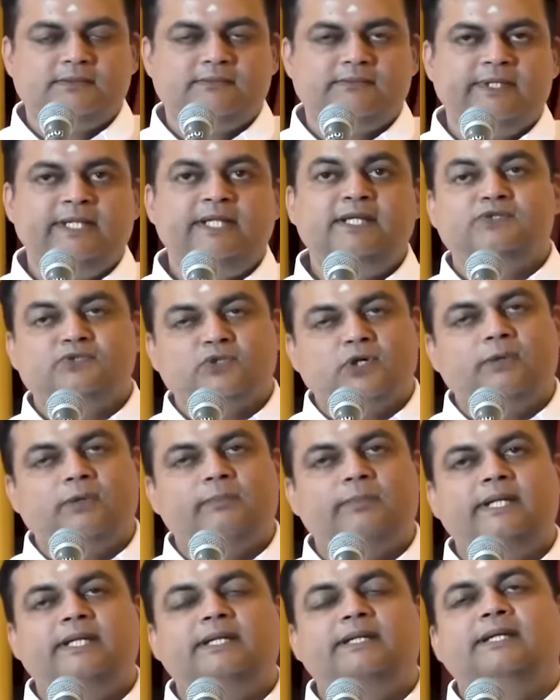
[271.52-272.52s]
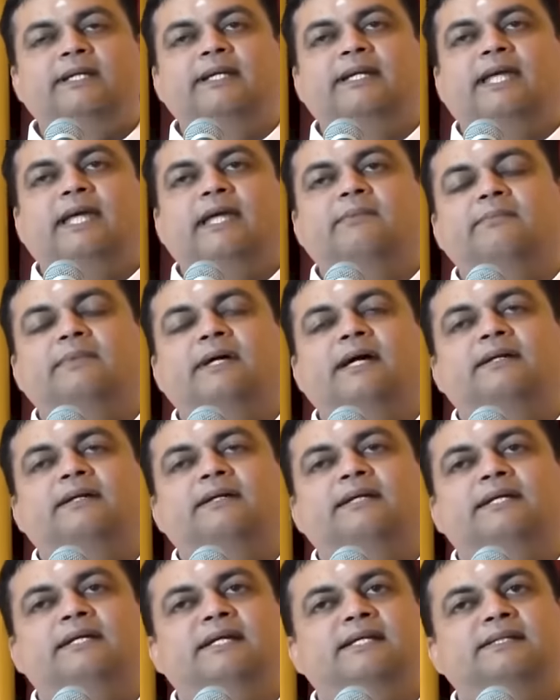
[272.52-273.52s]
When he saw me, he came
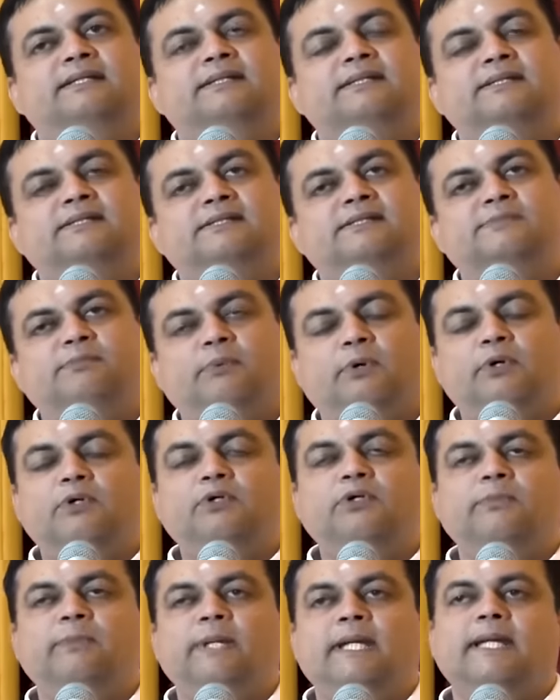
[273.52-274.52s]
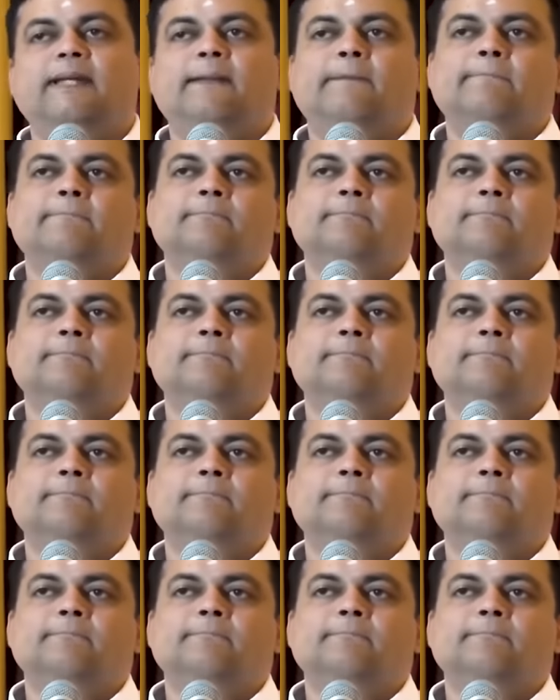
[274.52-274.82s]
and he spoke to me.